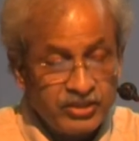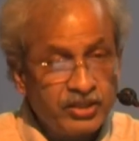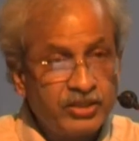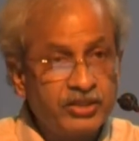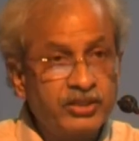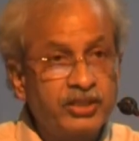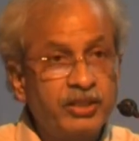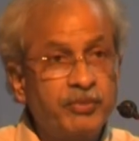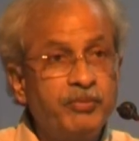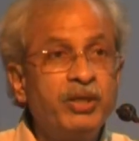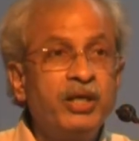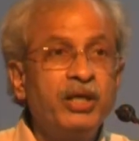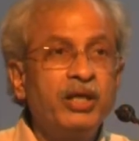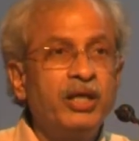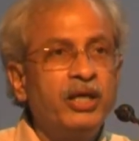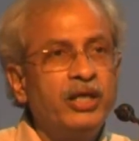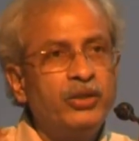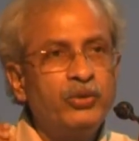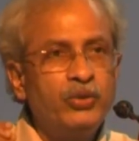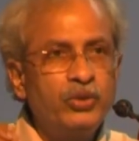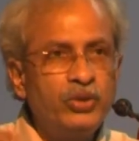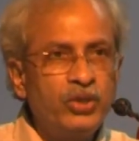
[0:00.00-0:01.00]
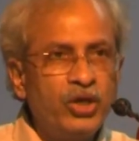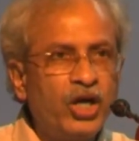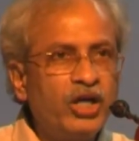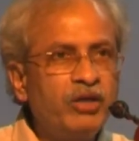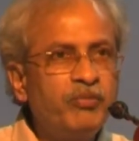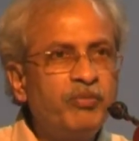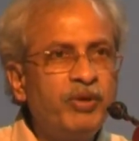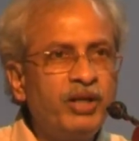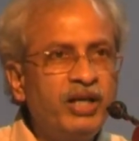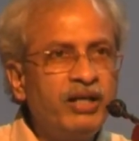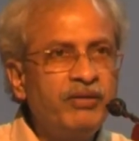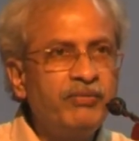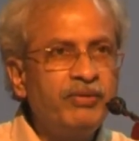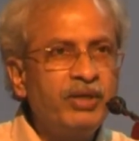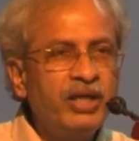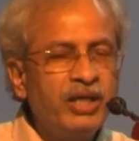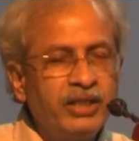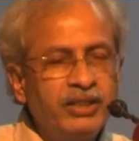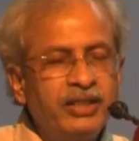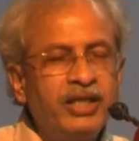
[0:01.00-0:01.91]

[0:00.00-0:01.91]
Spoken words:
system. You would not believe